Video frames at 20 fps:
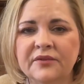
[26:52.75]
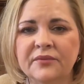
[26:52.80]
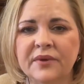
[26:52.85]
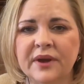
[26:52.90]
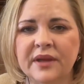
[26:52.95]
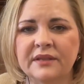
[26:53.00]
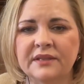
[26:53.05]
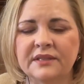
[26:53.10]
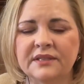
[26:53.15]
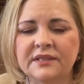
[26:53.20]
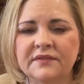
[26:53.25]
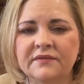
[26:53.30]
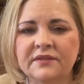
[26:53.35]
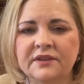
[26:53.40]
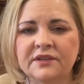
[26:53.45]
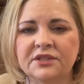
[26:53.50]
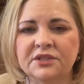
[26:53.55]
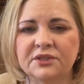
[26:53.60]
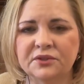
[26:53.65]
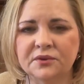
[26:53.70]

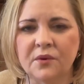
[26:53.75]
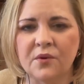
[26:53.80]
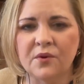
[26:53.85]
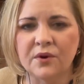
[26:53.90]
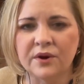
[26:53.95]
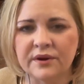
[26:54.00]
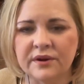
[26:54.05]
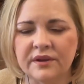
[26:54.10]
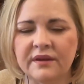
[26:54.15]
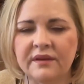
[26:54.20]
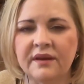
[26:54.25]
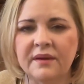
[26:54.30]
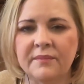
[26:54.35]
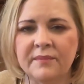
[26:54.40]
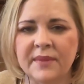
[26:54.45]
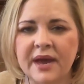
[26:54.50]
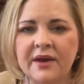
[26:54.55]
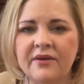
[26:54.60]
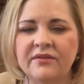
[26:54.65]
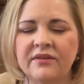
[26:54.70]
relatively short
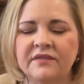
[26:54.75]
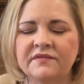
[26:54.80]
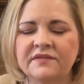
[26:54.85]
amount of